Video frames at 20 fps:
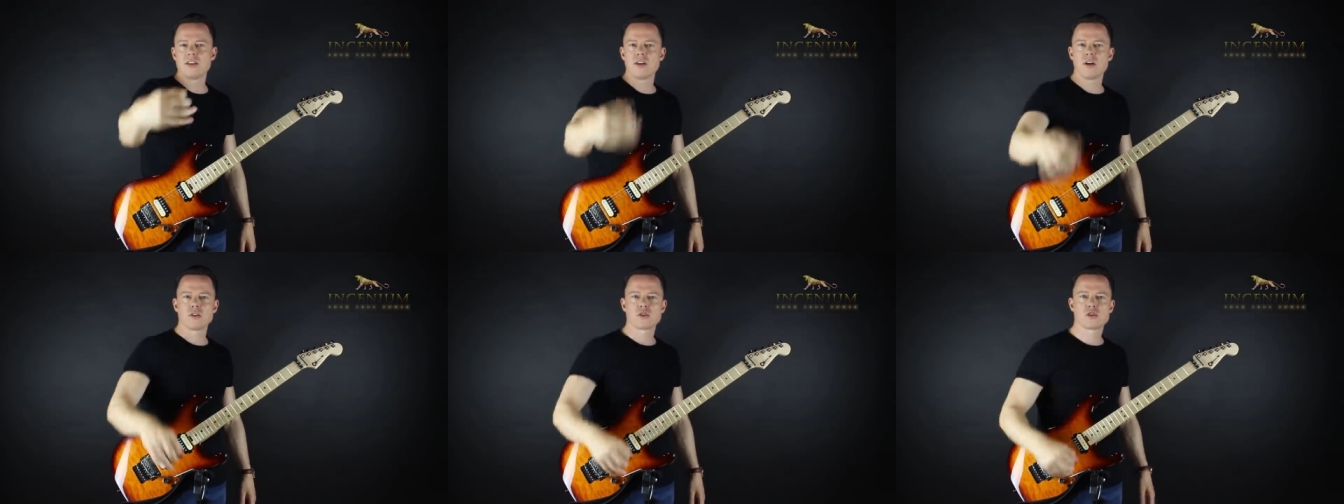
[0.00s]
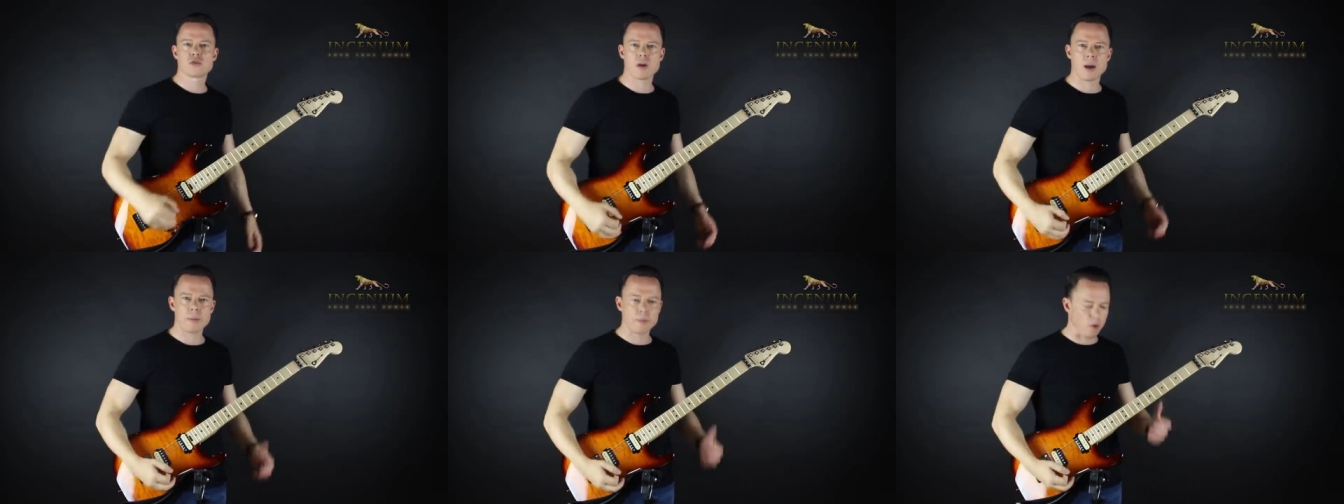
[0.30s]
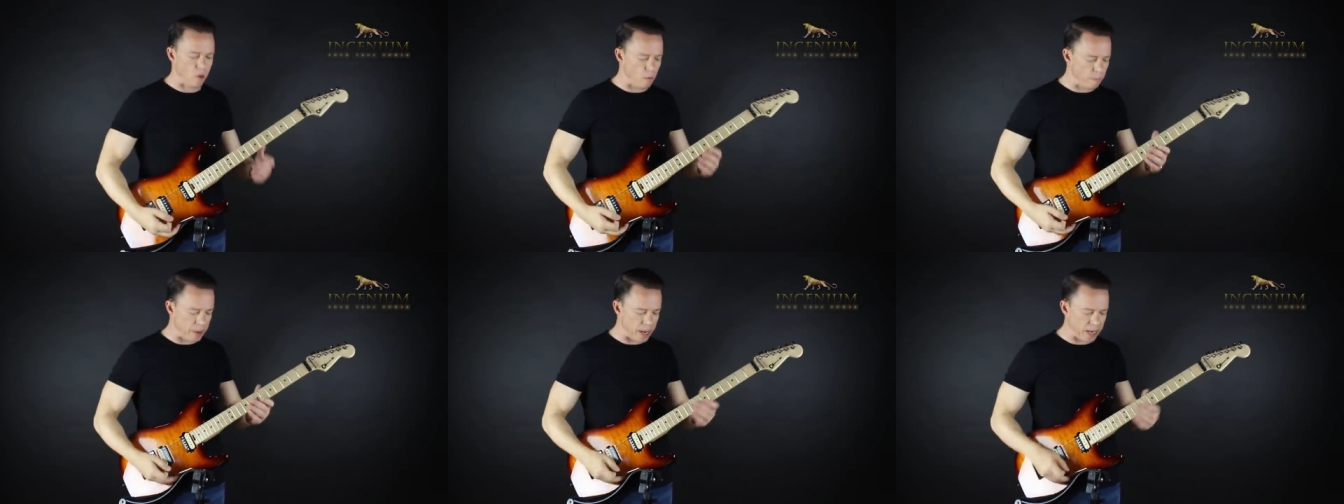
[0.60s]
you know,
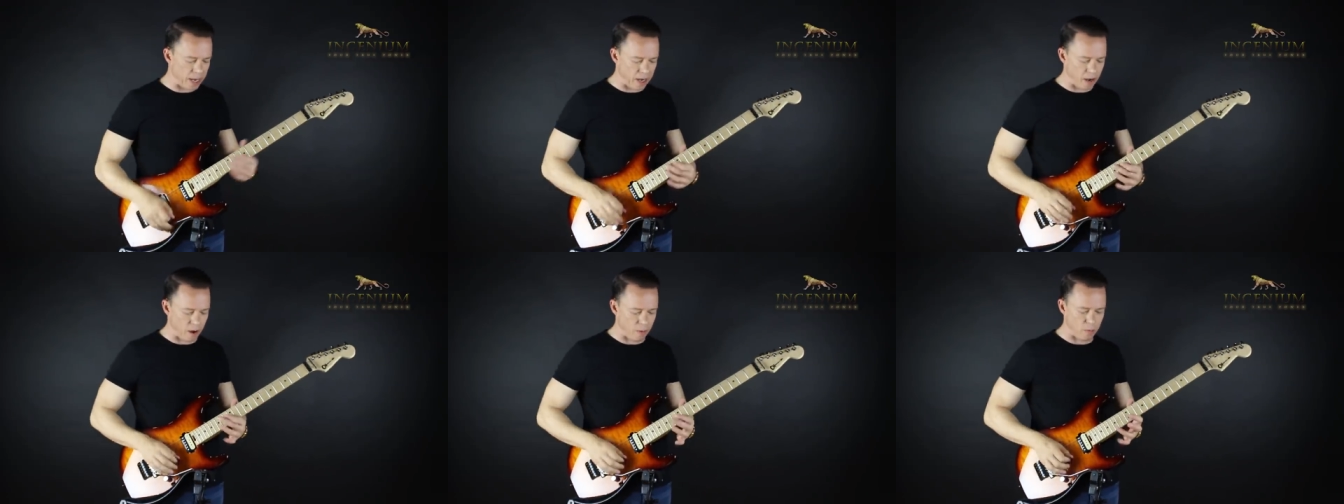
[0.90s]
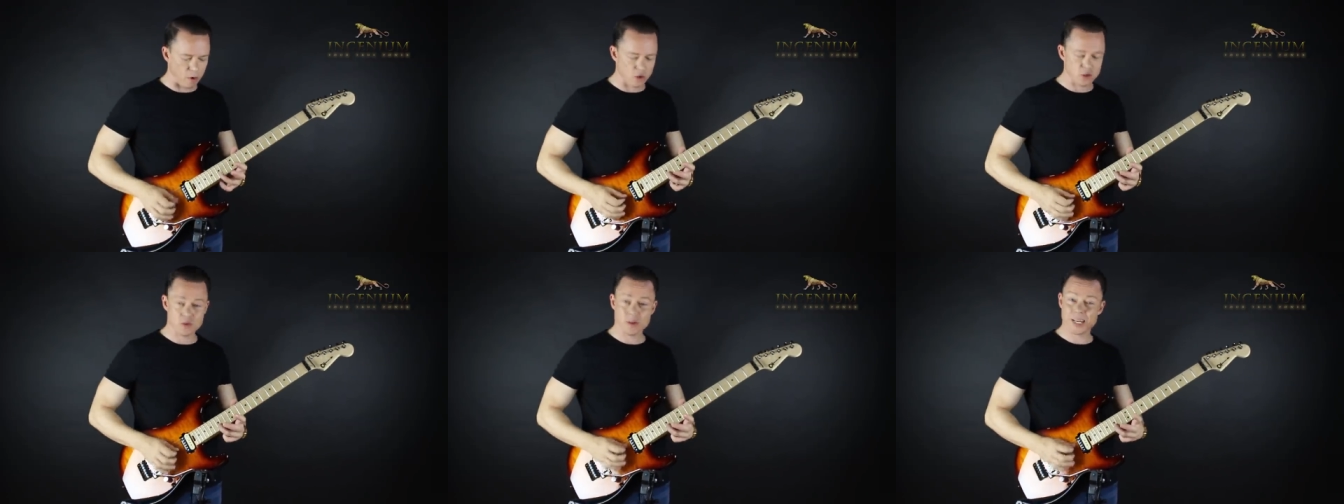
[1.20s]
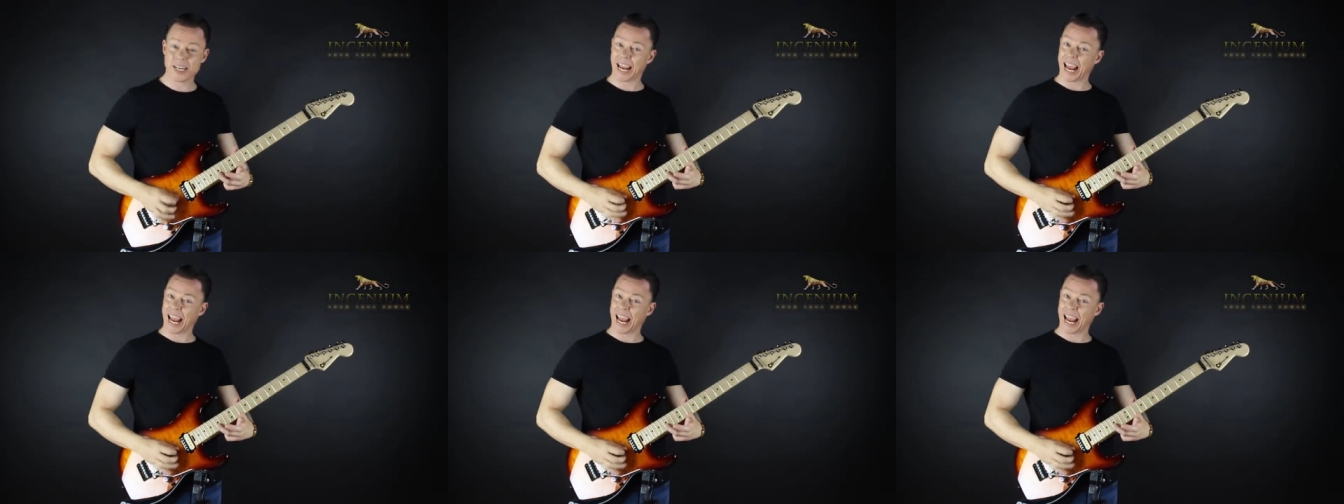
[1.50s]
tremolo picking on one string,